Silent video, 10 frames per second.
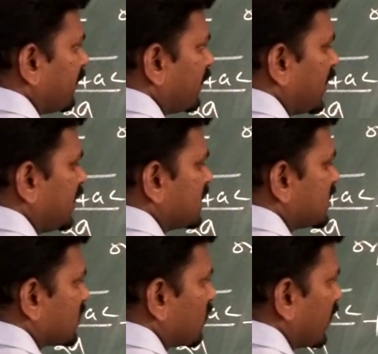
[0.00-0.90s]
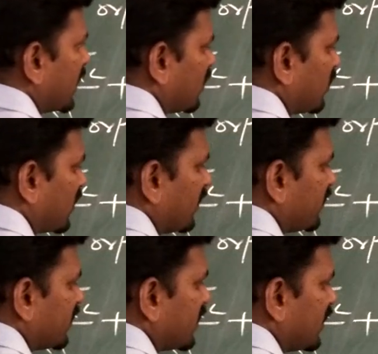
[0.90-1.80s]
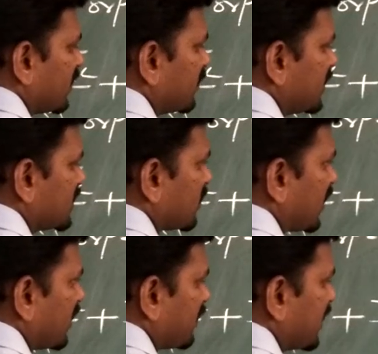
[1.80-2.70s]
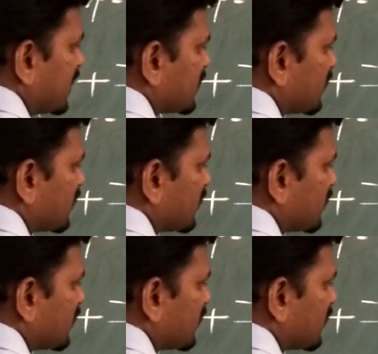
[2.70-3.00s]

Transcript: minus square root of b square minus